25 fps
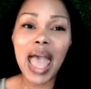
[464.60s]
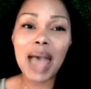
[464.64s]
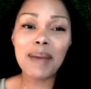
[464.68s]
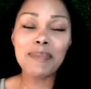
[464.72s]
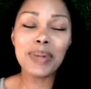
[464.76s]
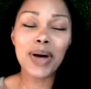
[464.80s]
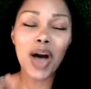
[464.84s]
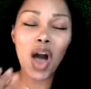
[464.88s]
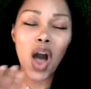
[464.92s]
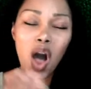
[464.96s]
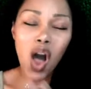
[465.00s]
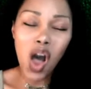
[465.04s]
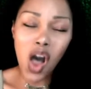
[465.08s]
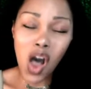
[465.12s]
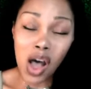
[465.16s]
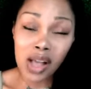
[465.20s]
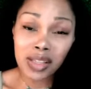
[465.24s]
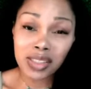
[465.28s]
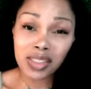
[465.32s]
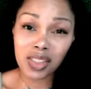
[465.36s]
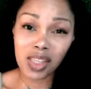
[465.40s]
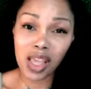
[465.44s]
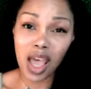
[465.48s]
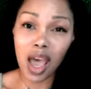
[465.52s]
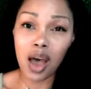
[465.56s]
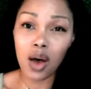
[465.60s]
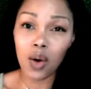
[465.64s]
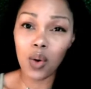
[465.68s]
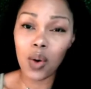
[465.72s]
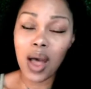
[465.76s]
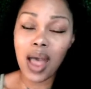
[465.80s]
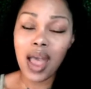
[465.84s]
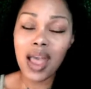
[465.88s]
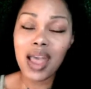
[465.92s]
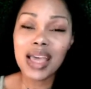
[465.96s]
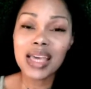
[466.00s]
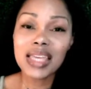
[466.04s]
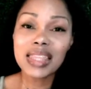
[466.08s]
But also
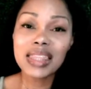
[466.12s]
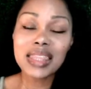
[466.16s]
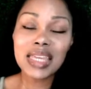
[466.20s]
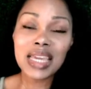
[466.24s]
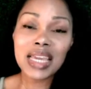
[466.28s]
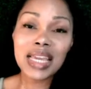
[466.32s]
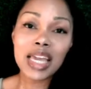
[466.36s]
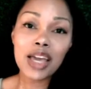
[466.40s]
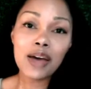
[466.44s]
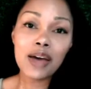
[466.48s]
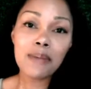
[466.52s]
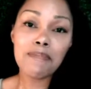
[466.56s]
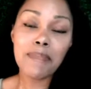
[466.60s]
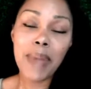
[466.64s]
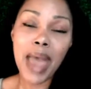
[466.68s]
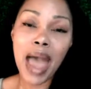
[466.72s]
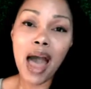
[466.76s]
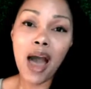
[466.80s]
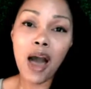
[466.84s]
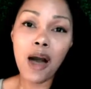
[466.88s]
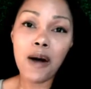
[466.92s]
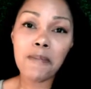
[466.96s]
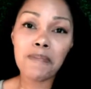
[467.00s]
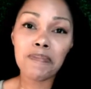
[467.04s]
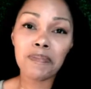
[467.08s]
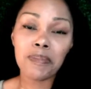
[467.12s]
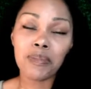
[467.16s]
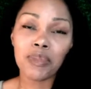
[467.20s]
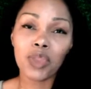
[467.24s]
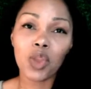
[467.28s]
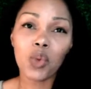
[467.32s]
think about